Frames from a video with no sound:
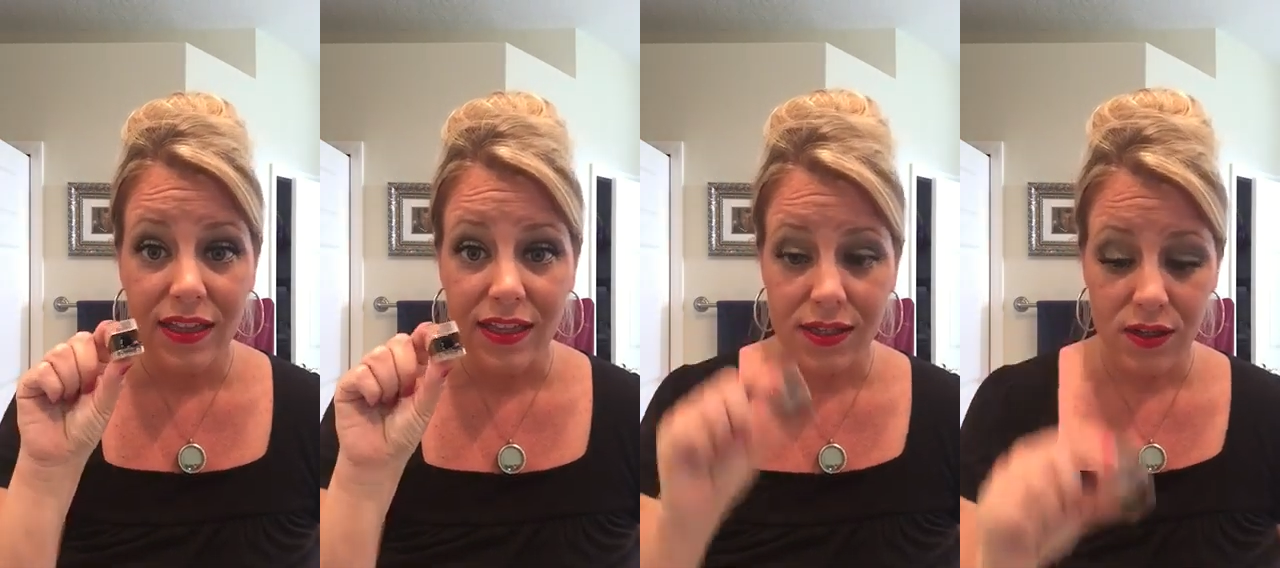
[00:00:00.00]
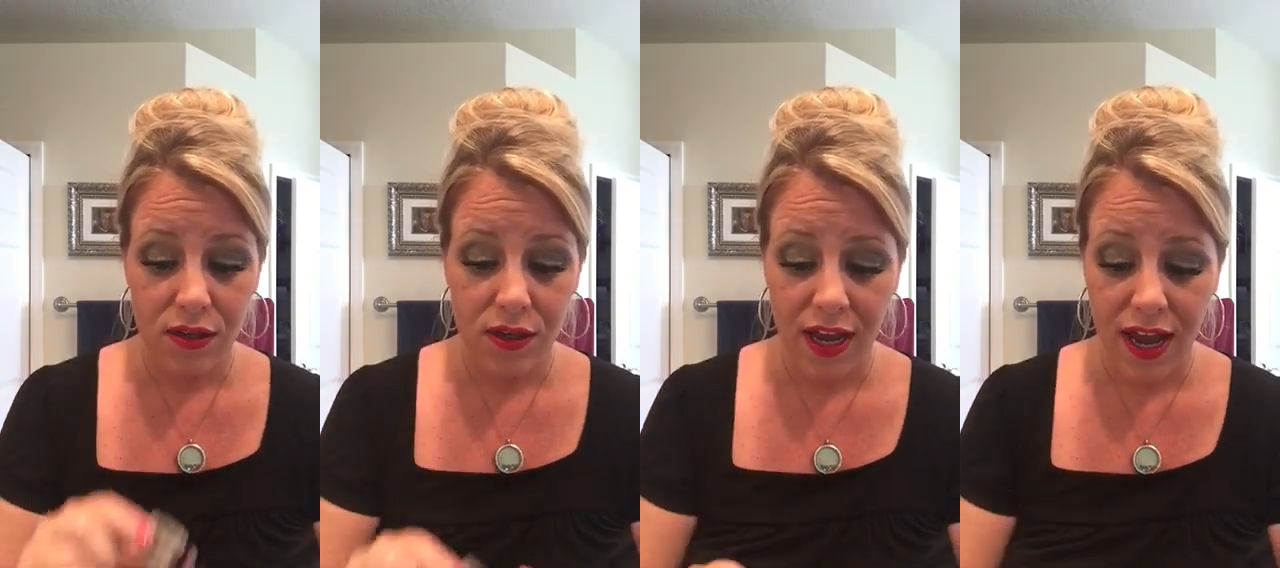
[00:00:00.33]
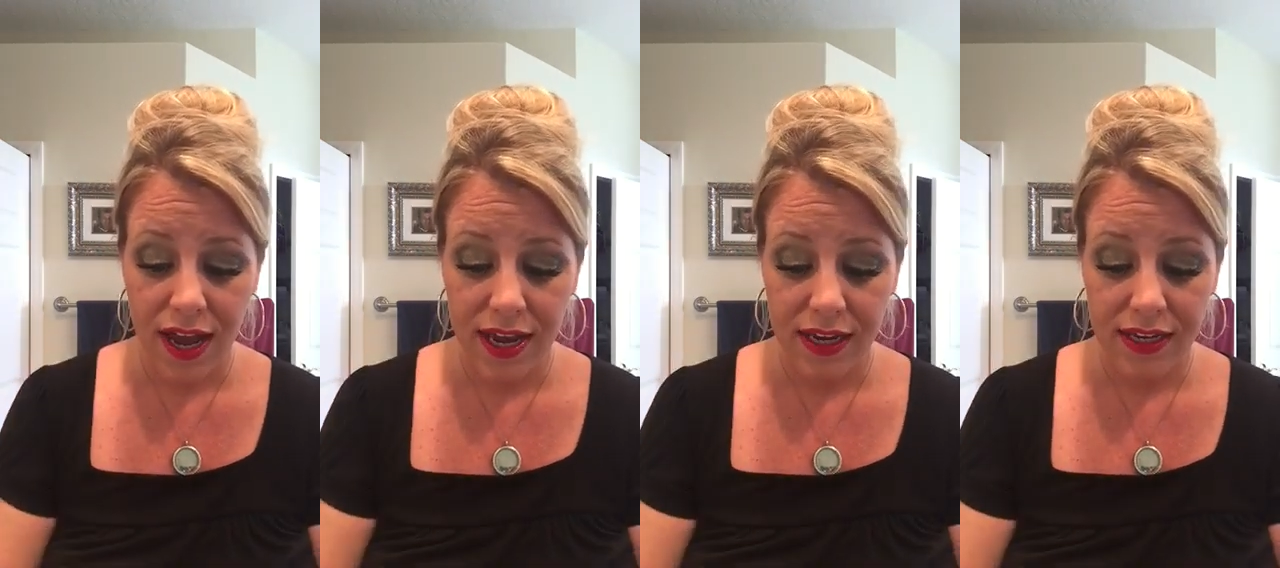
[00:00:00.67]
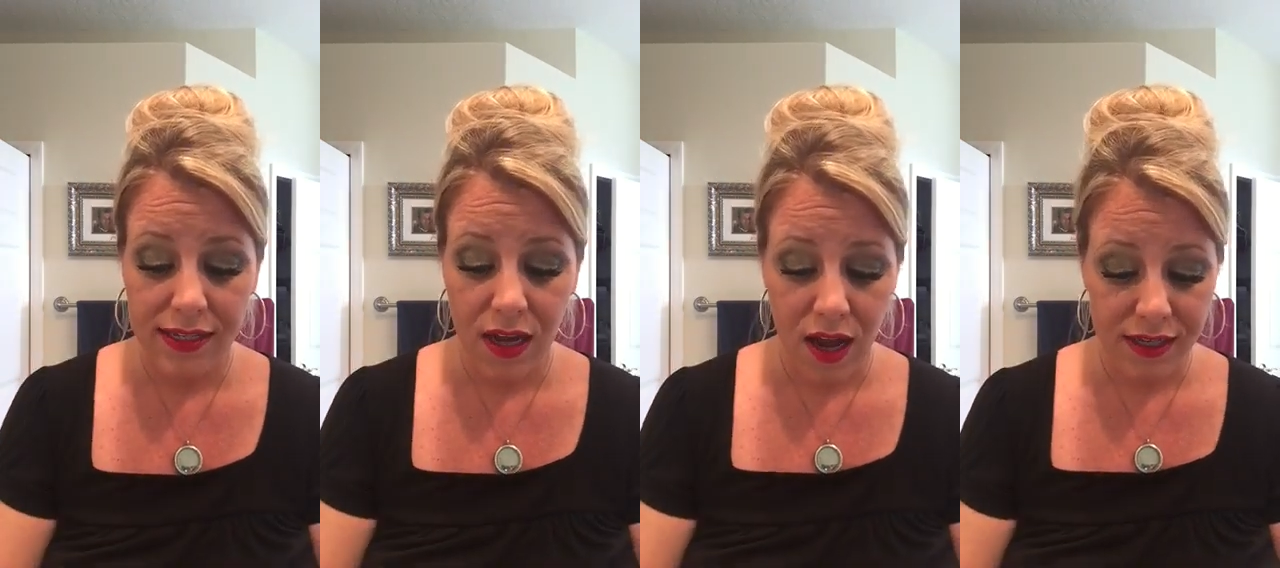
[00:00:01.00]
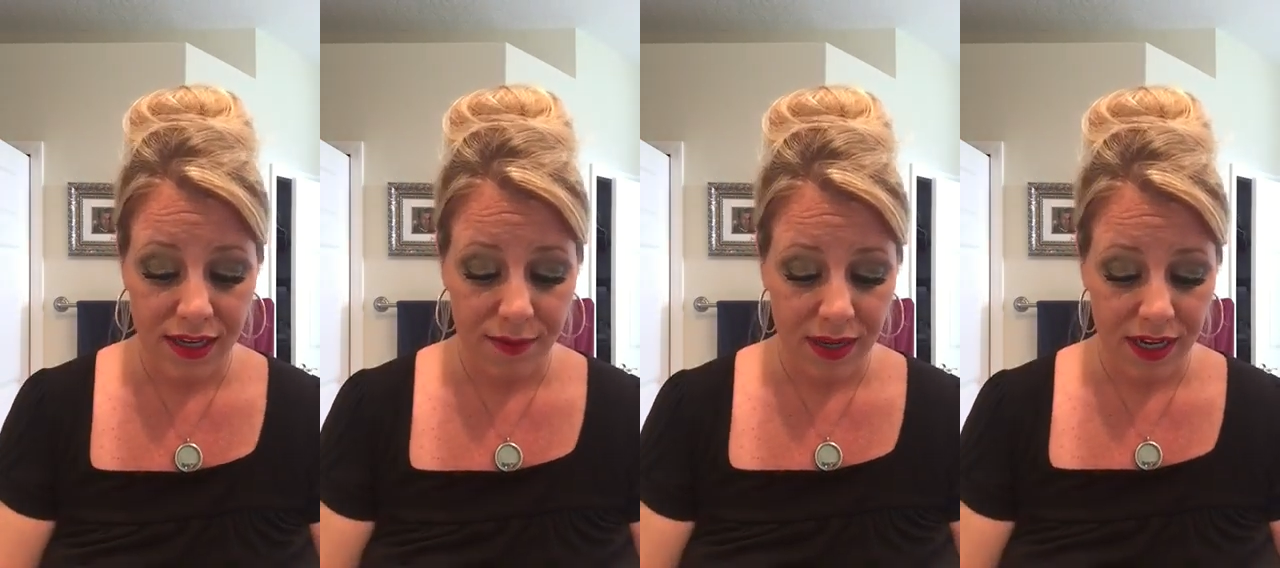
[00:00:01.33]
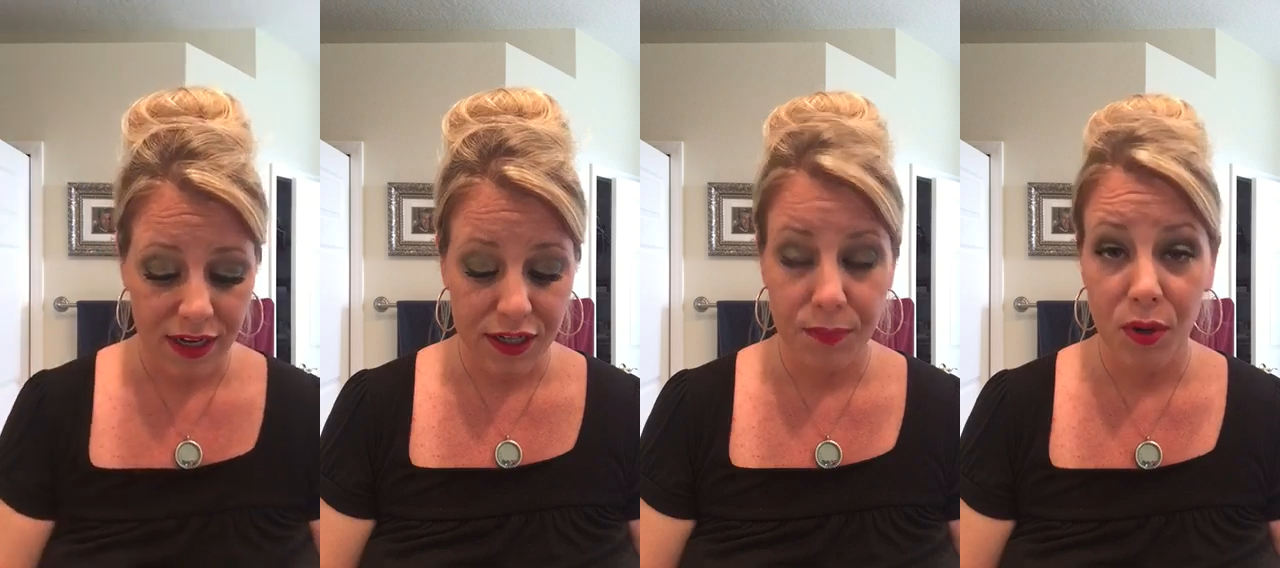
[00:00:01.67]
This little guy is awesome
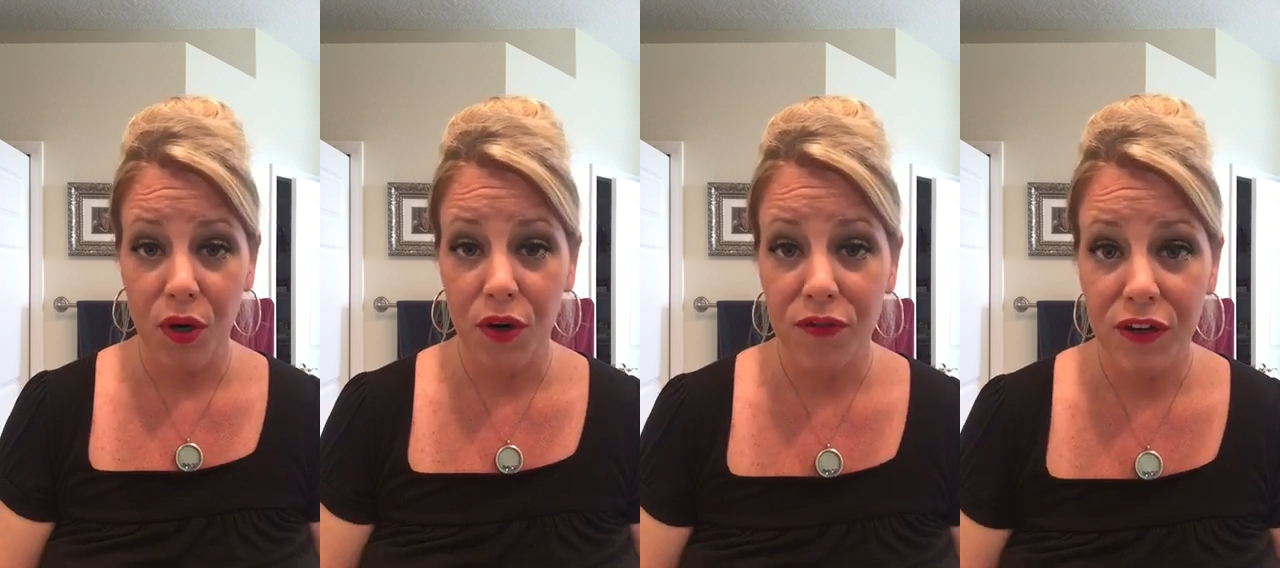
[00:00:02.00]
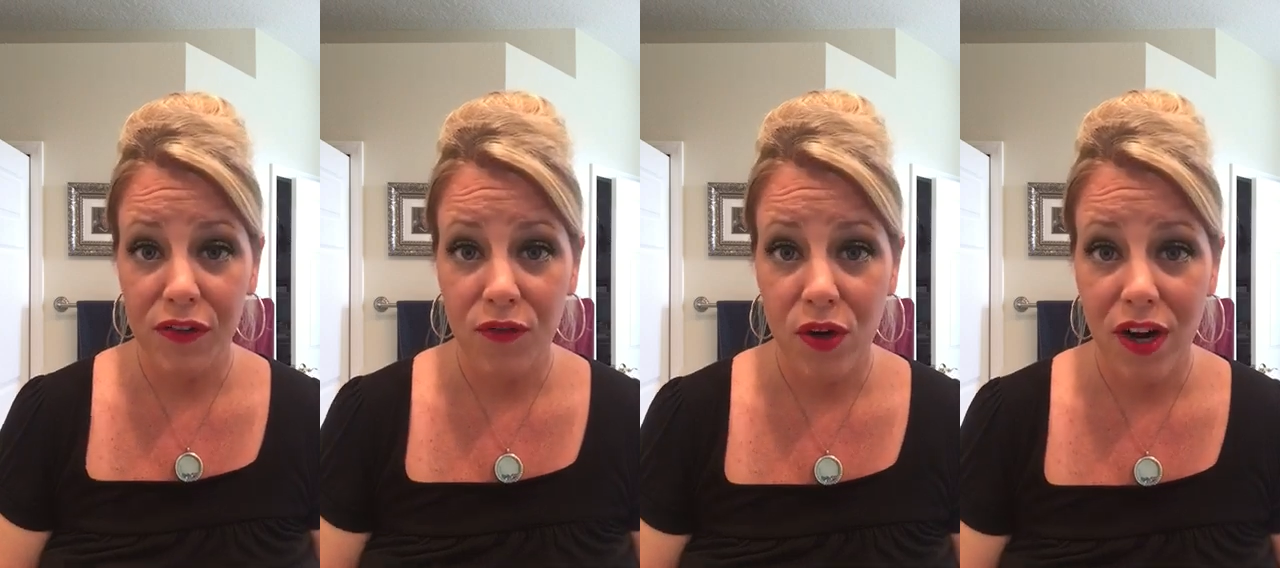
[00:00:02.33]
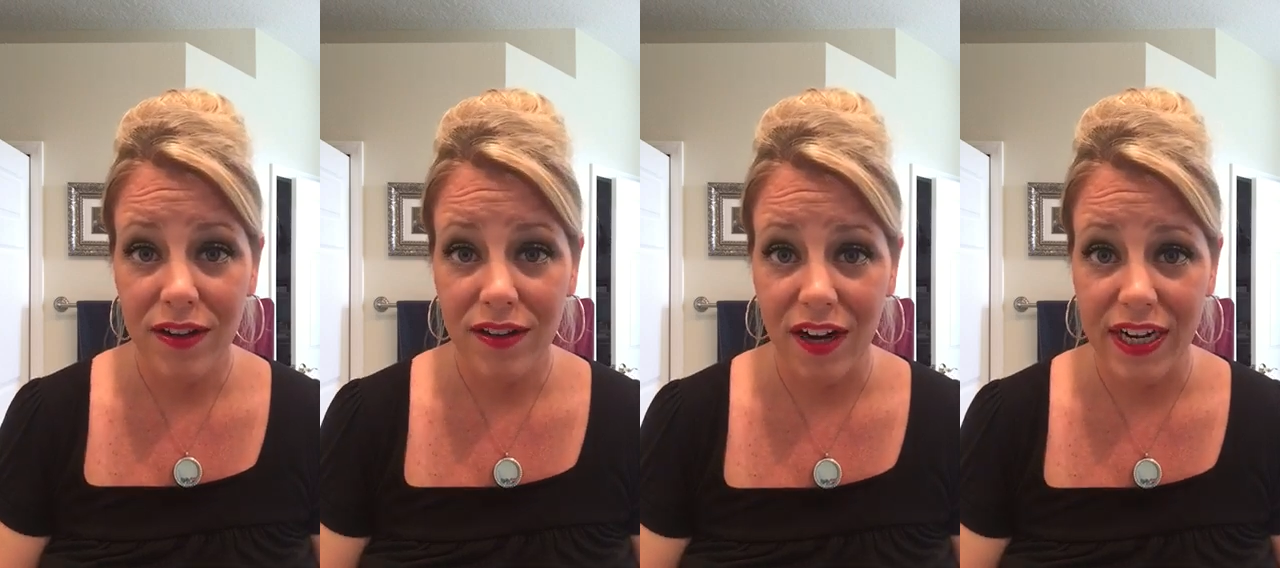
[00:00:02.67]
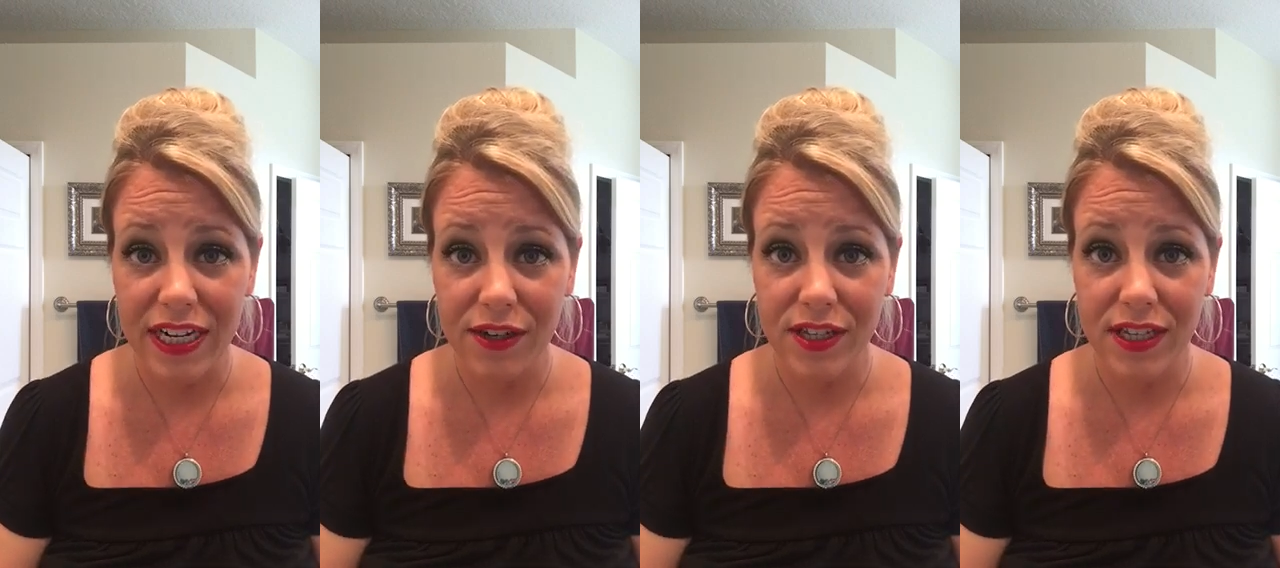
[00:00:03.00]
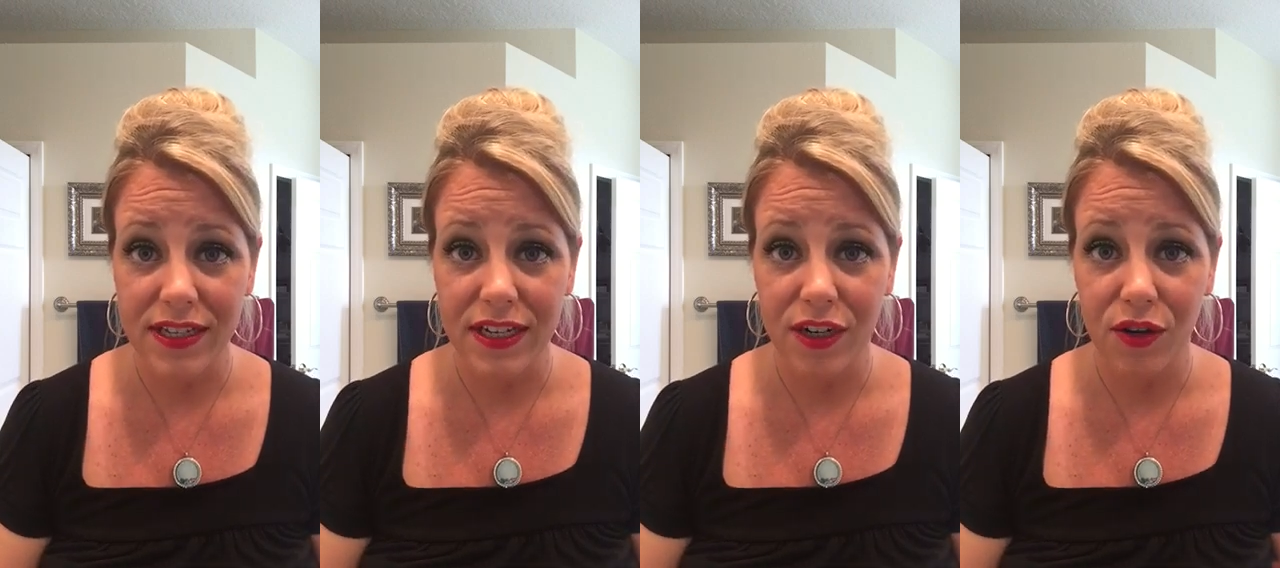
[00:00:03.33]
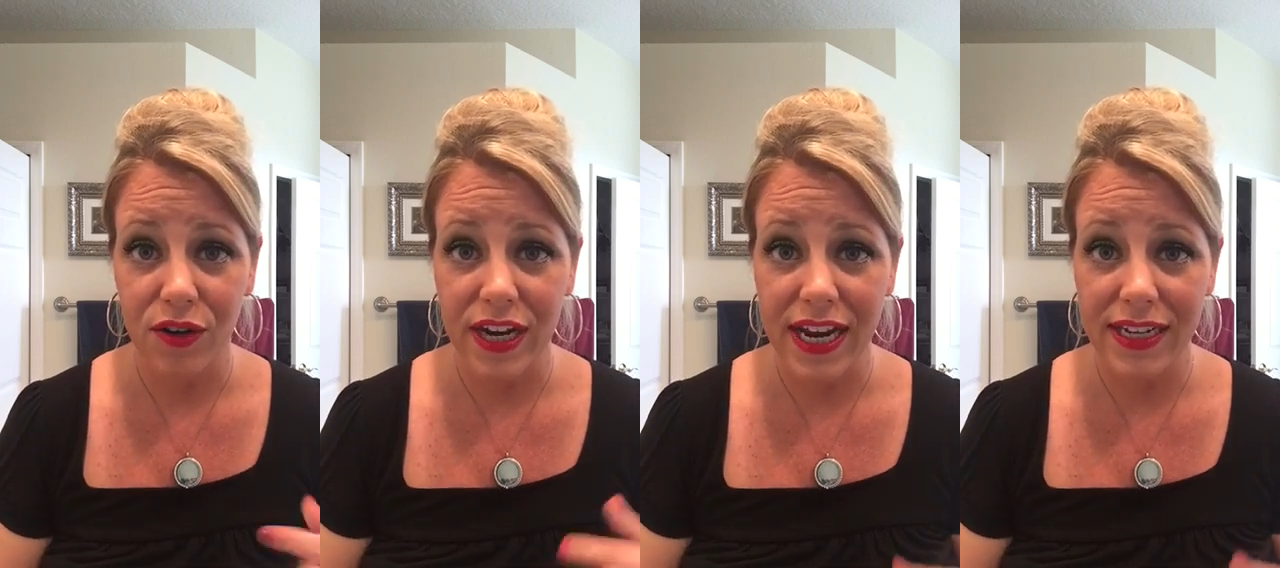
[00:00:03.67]
and it is perfect for our liners as it
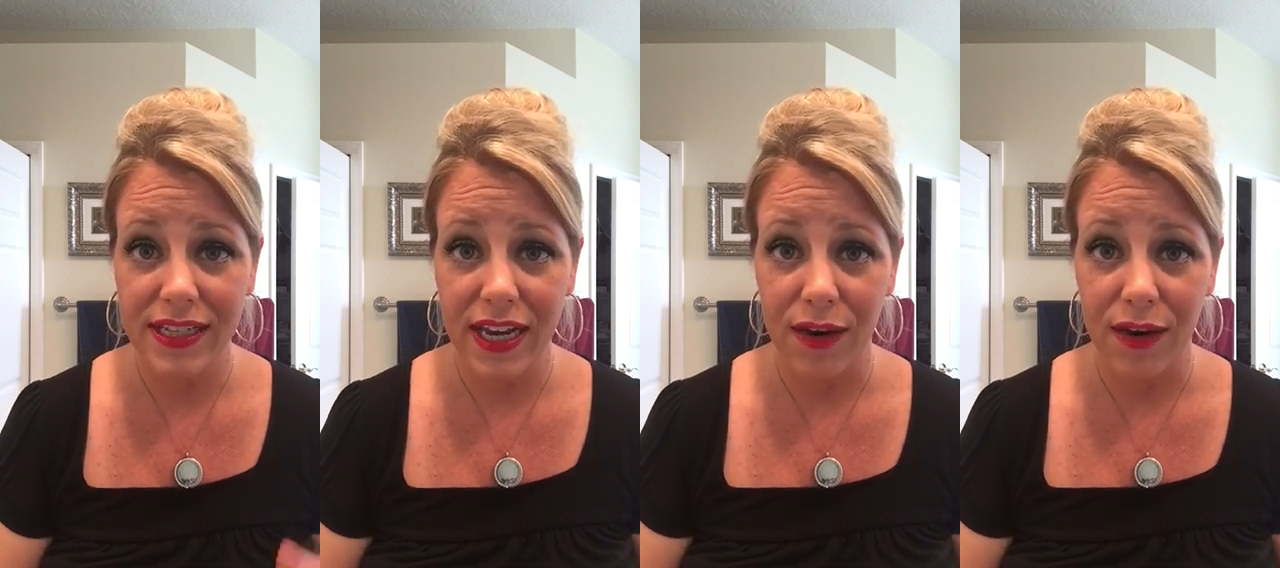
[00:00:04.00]
creates